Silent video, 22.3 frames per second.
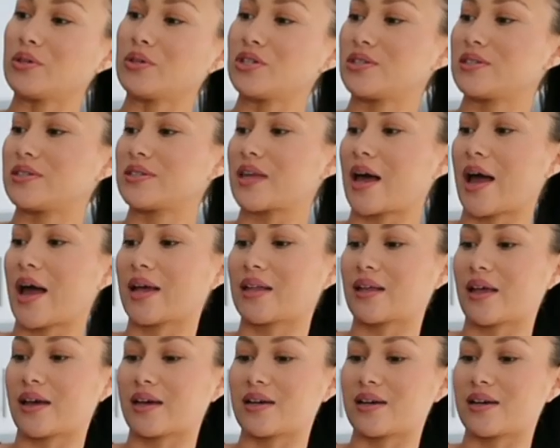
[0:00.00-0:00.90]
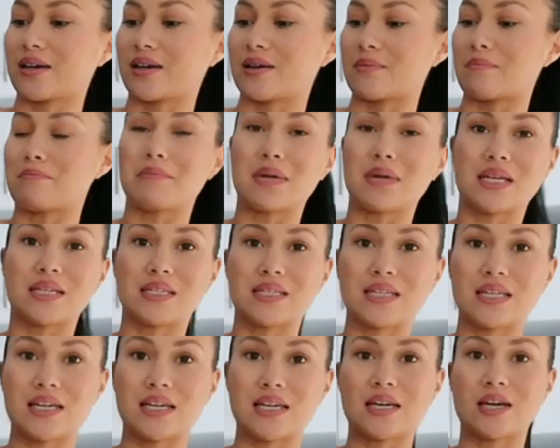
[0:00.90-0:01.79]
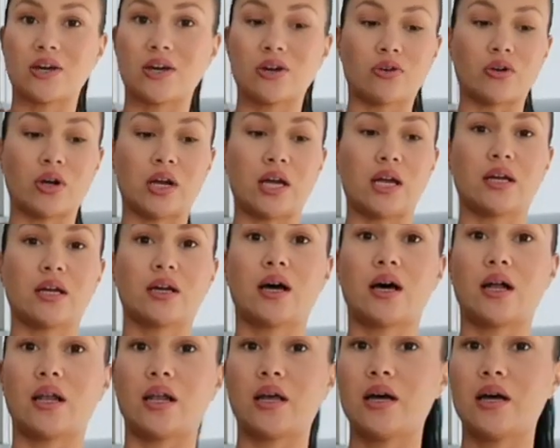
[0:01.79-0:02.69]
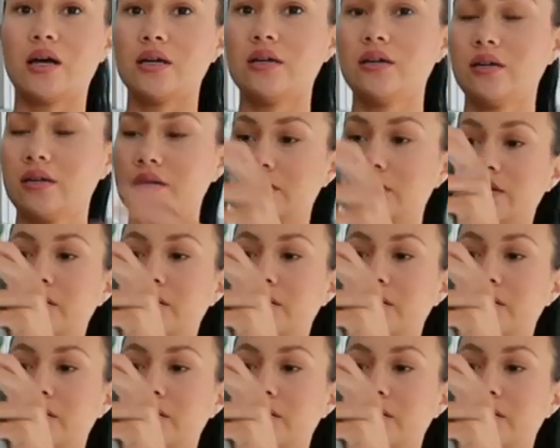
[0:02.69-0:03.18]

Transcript: would you say, like a minty green color,